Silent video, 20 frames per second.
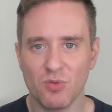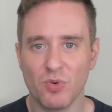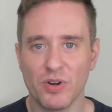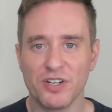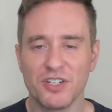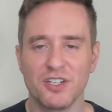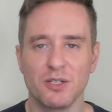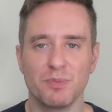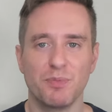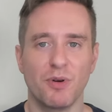
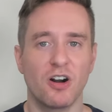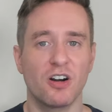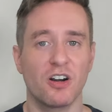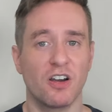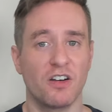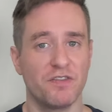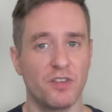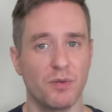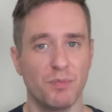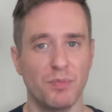which is part
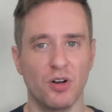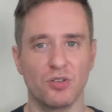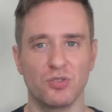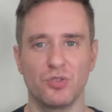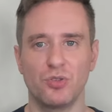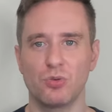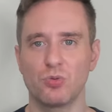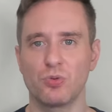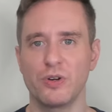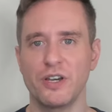of the
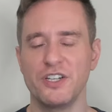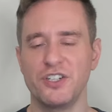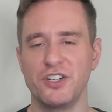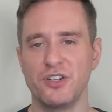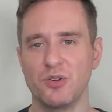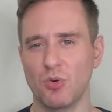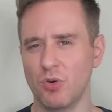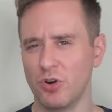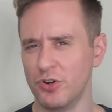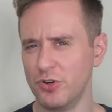Bordeaux
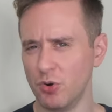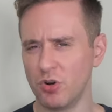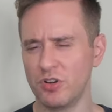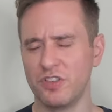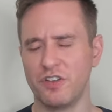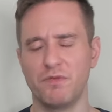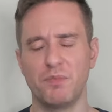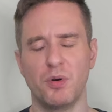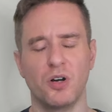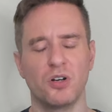region or north
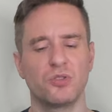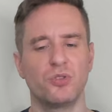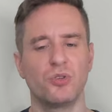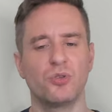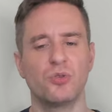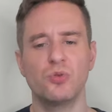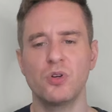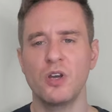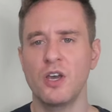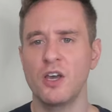of
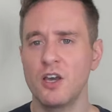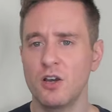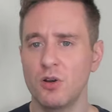Bordeaux,